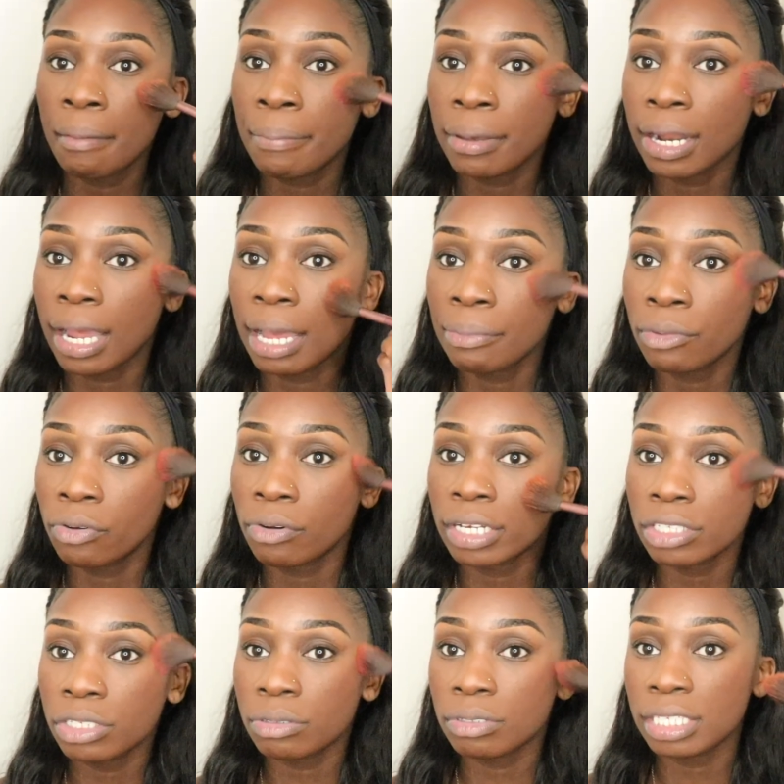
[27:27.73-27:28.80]
but I'm
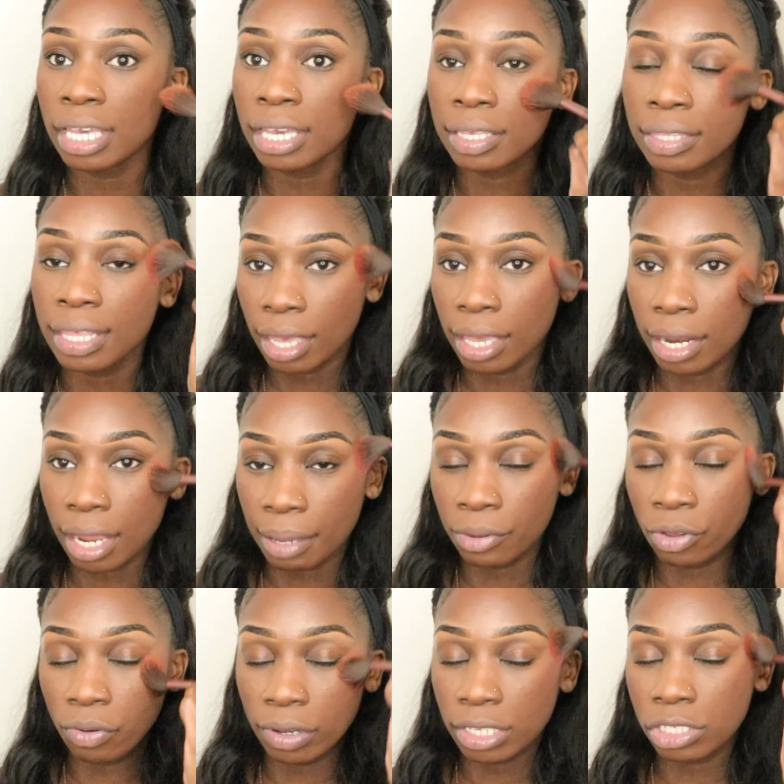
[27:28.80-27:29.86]
going to take that and I'm
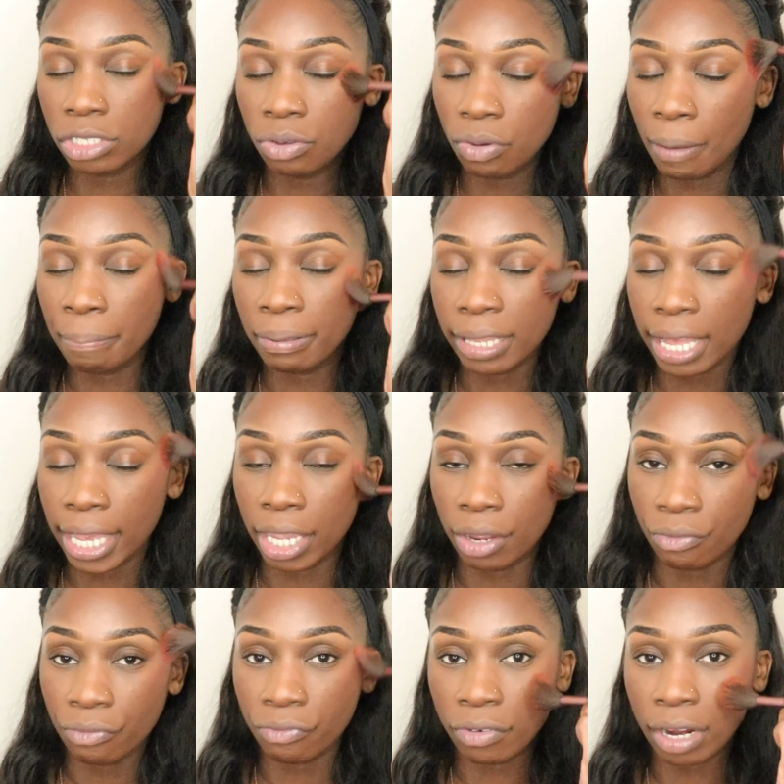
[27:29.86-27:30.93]
going to apply
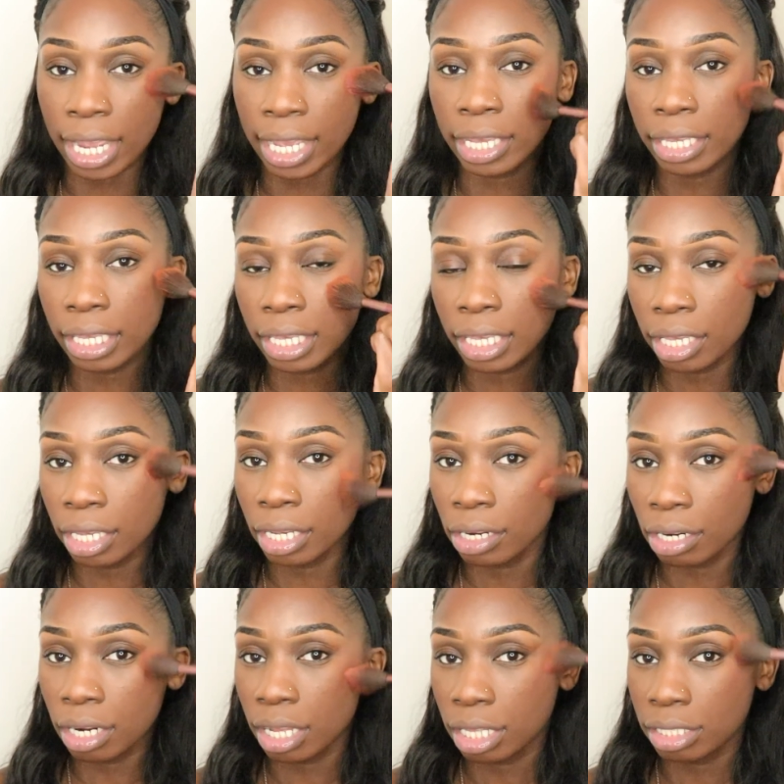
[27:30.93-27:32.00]
it right
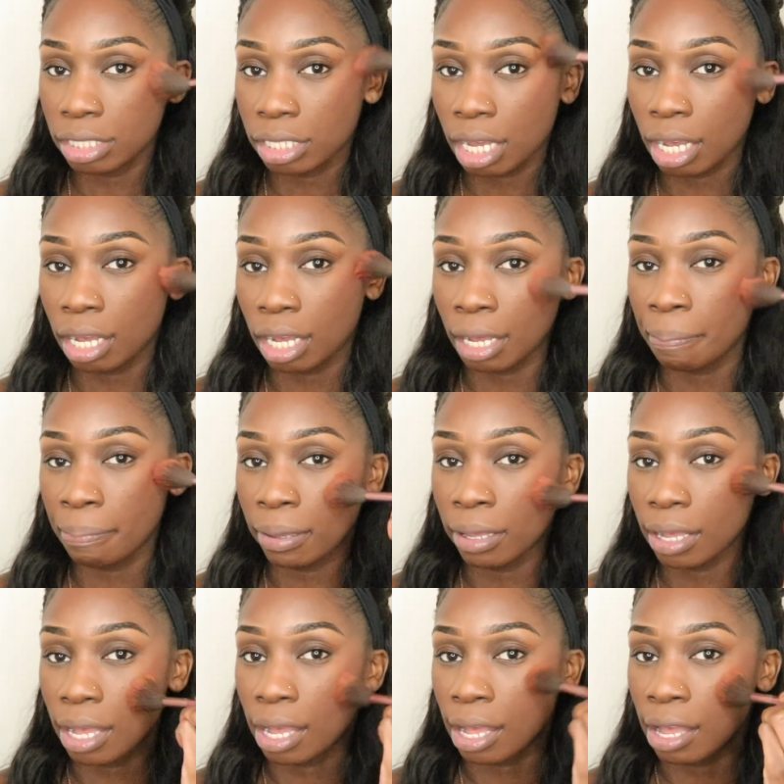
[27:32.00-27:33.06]
here on top
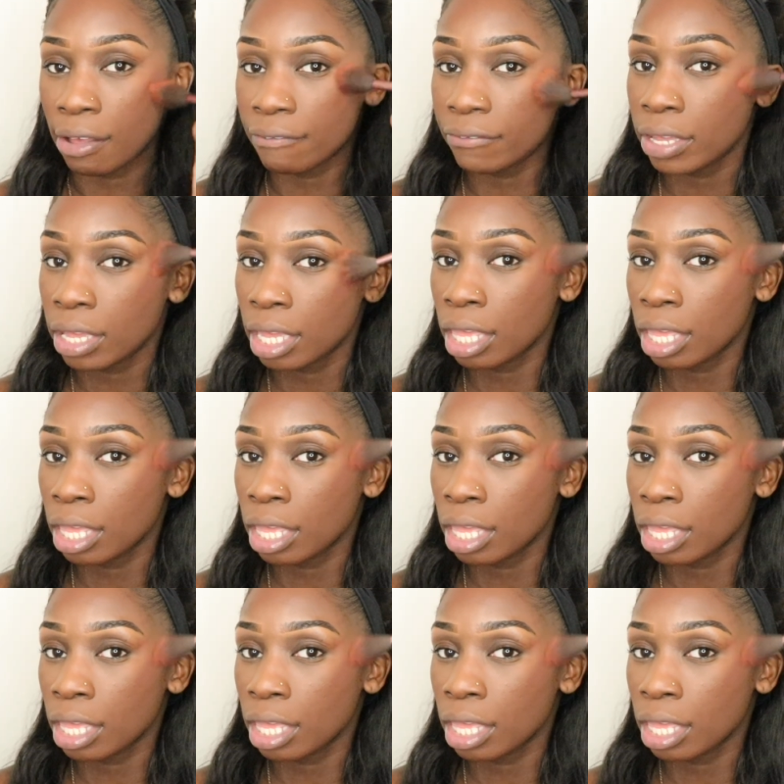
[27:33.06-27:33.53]
of